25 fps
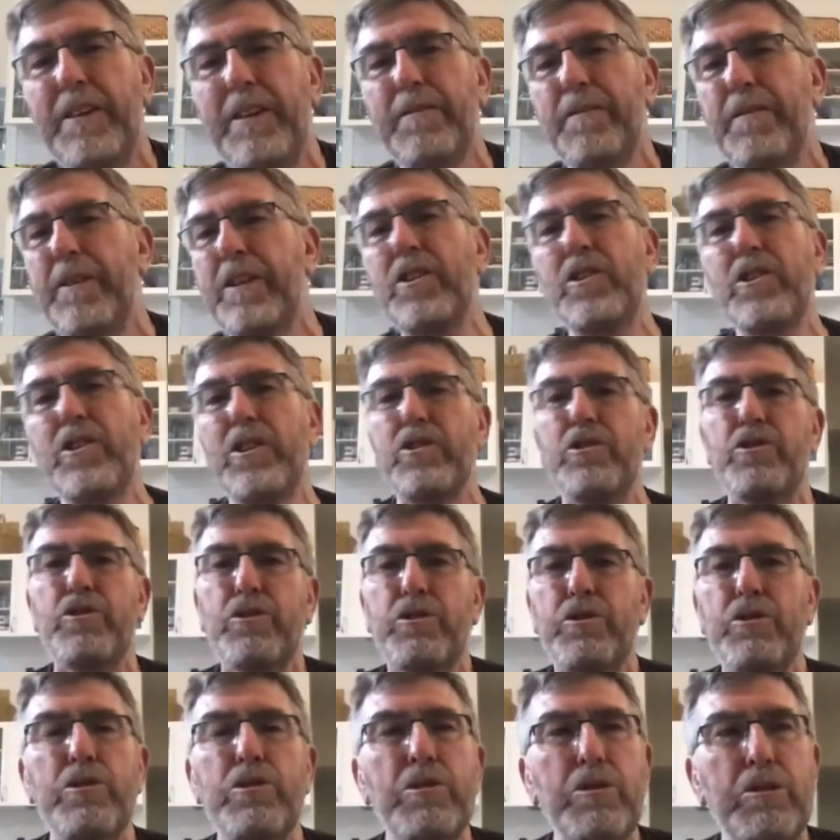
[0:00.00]
this is
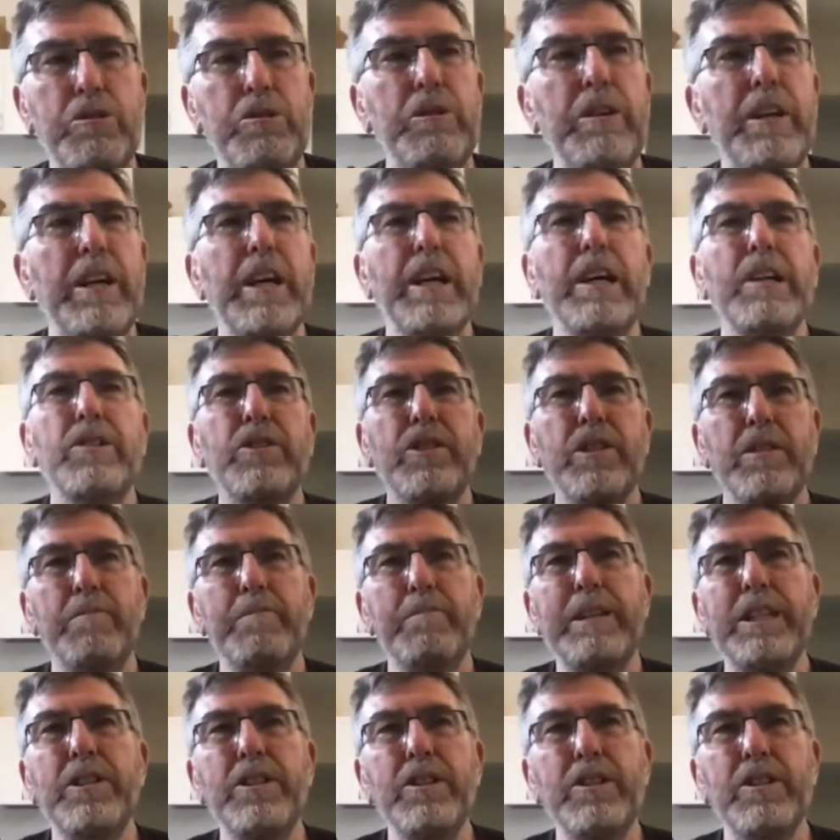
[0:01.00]
true,
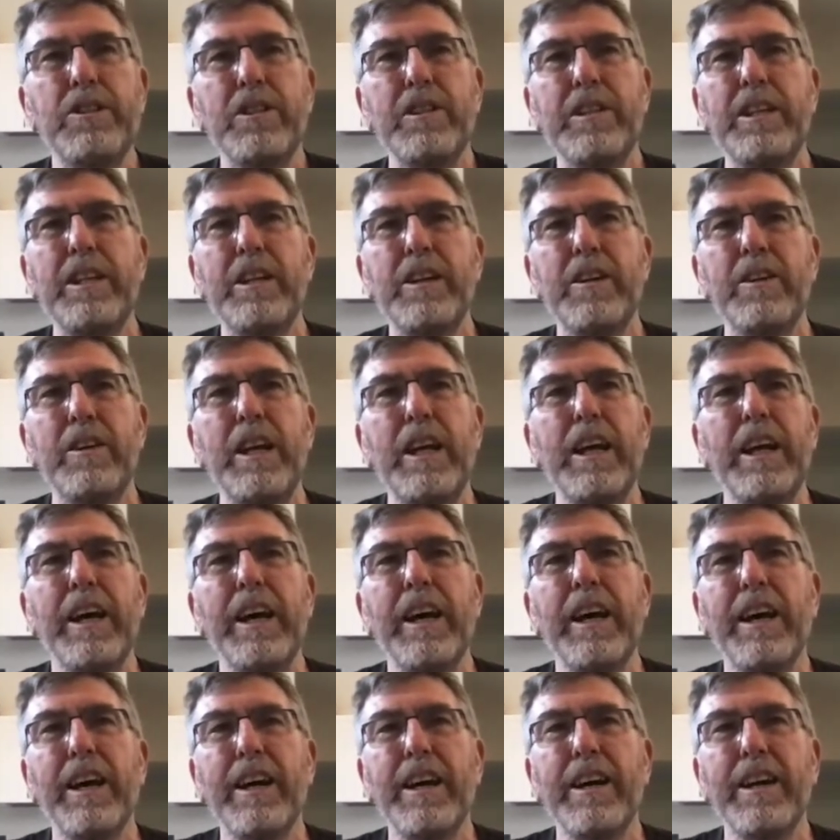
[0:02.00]
submit just, you know,
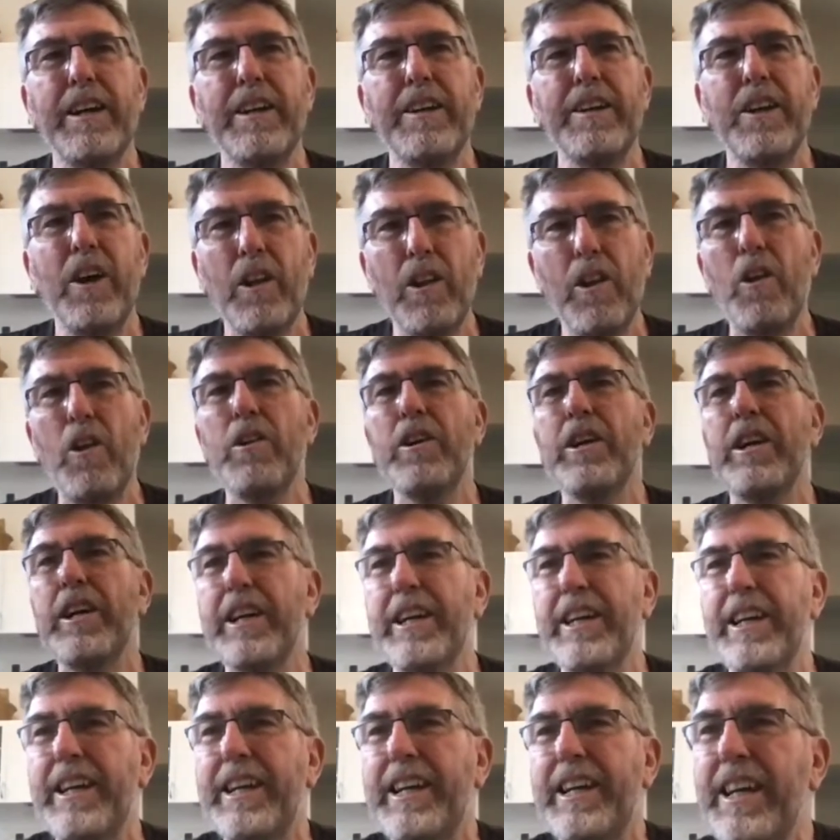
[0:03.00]
no longer,
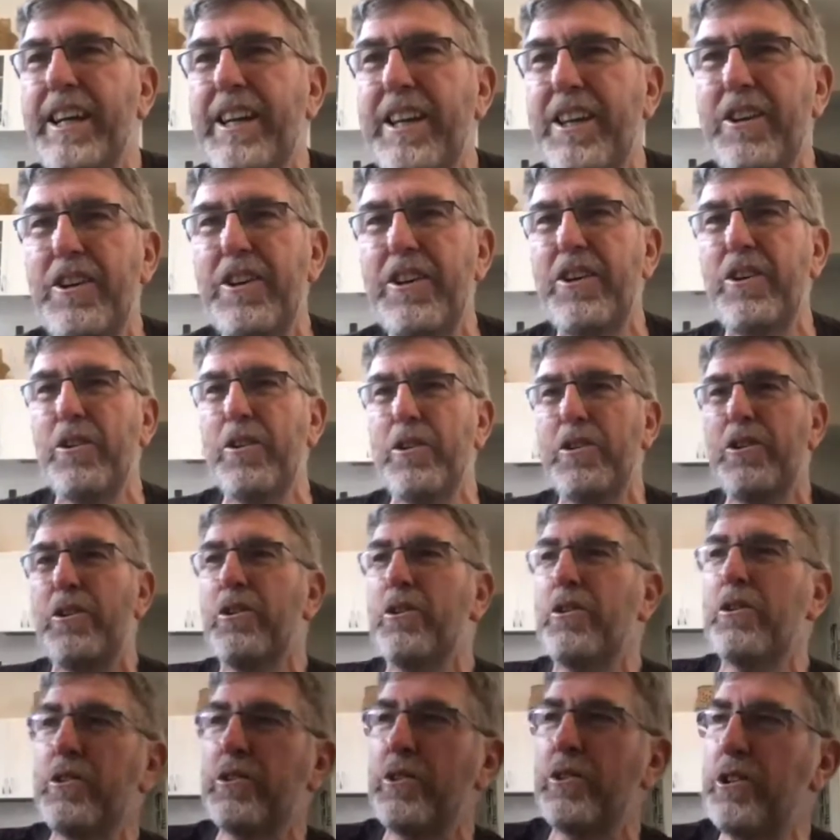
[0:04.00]

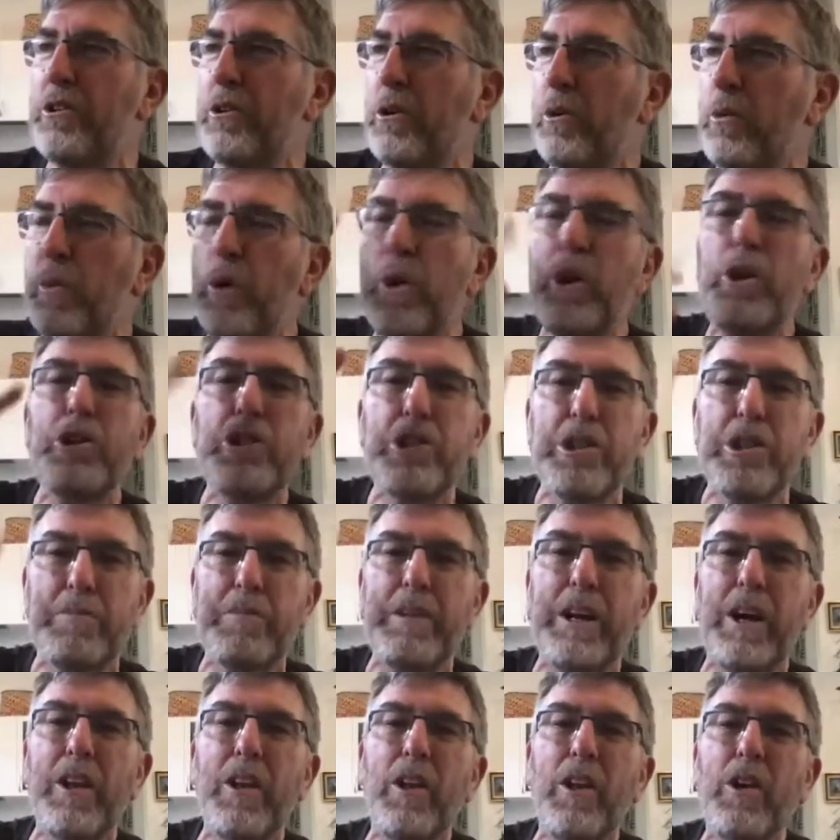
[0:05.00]
your worship
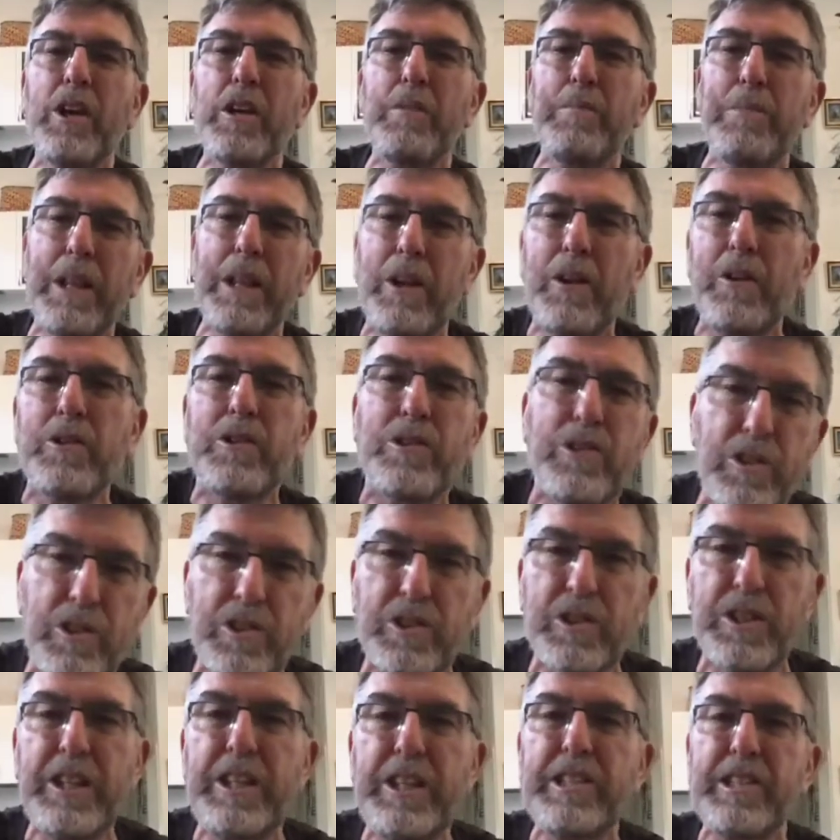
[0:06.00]
no longer belongs to
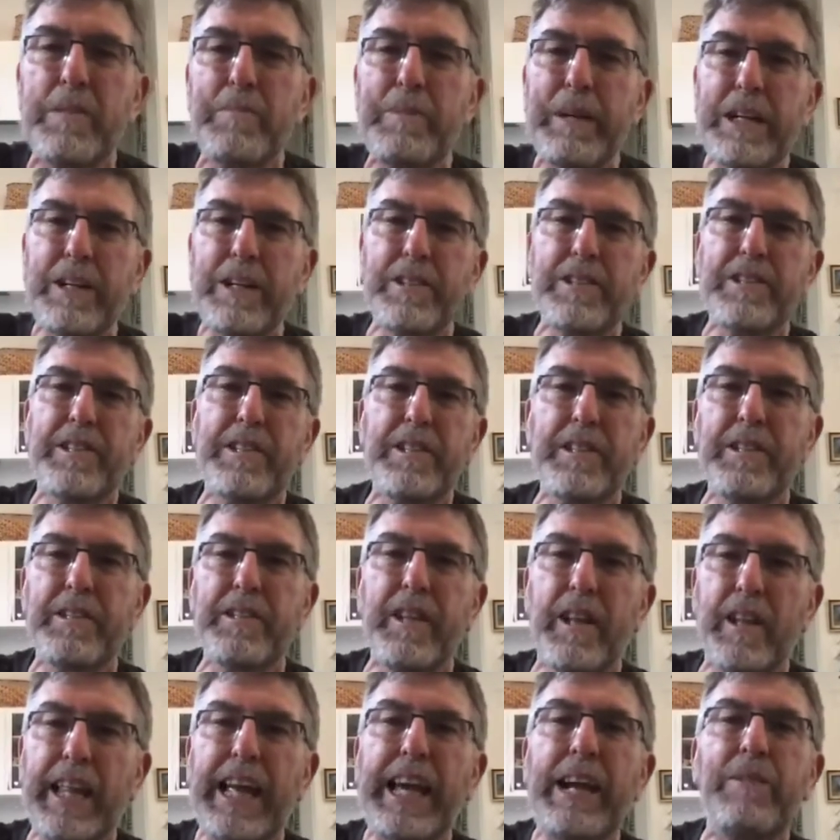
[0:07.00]
Caesar, because the
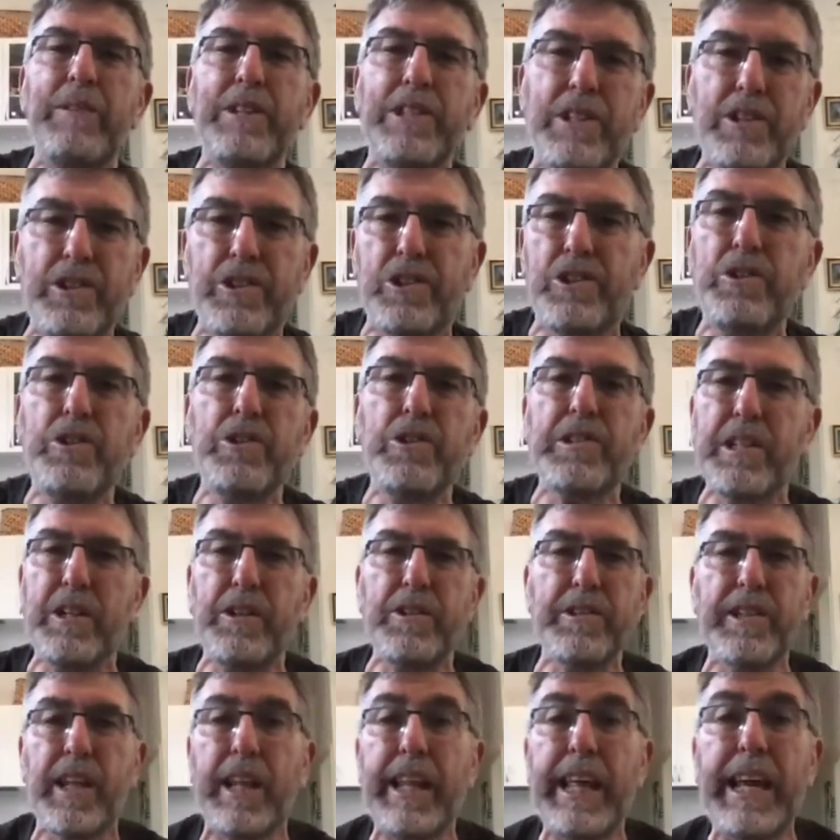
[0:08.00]
language that's used there
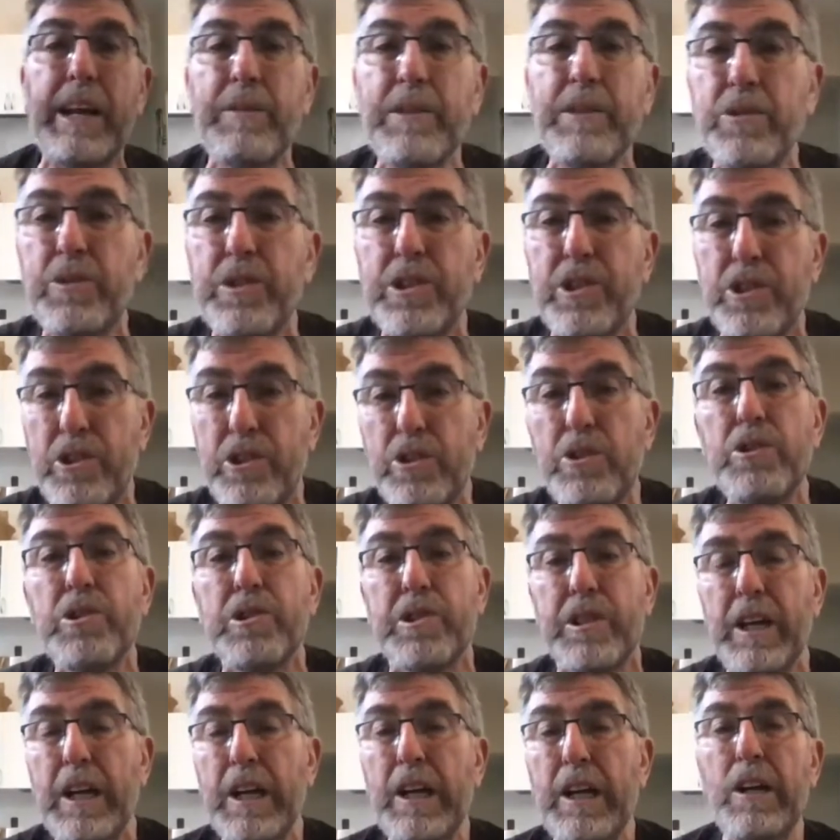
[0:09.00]
is the language that was
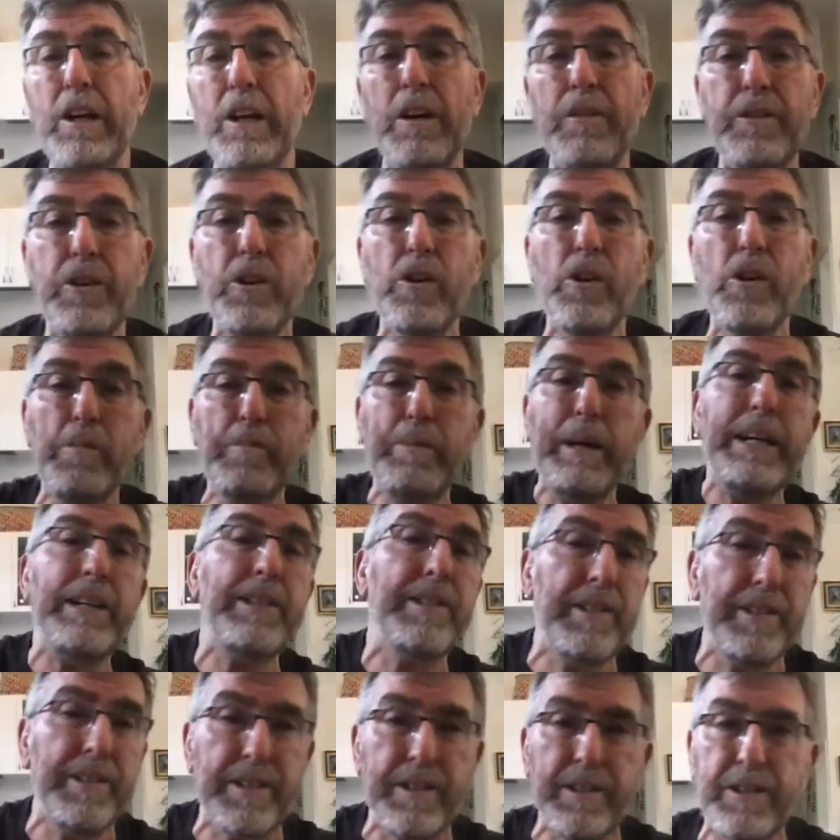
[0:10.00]
used of your
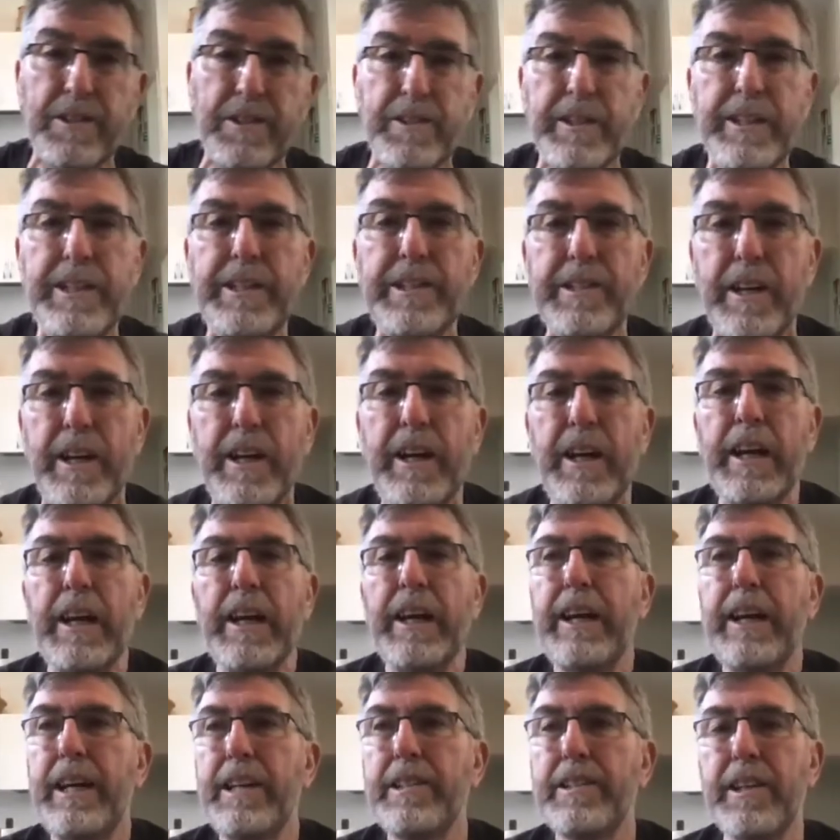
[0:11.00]
obeisance to Caesar.
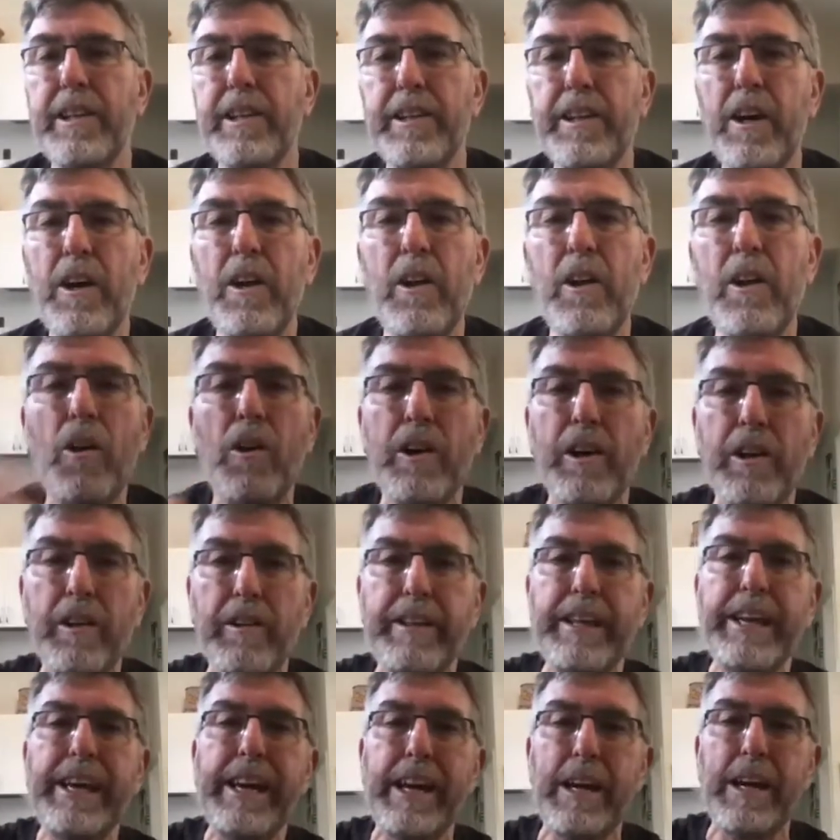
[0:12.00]
He said, no longer
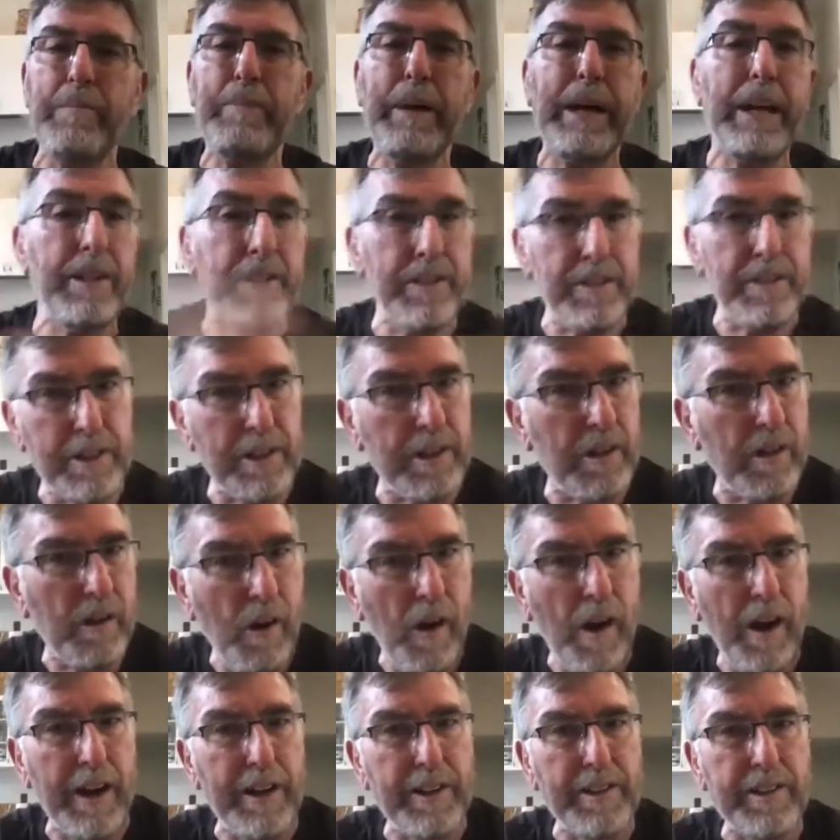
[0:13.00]
there, but it's to
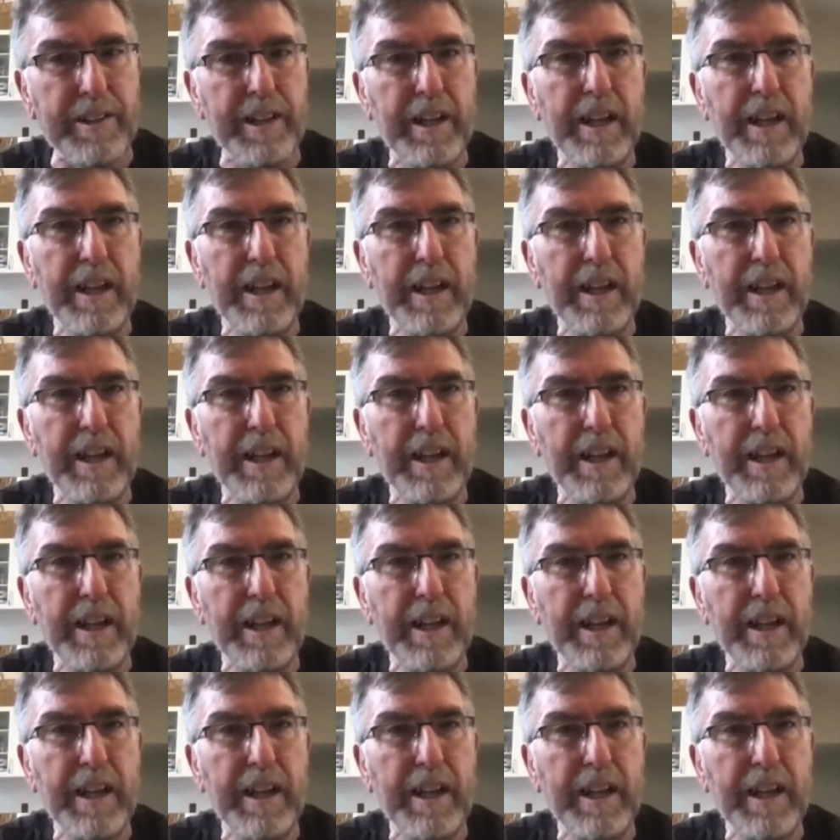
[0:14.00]
Christ.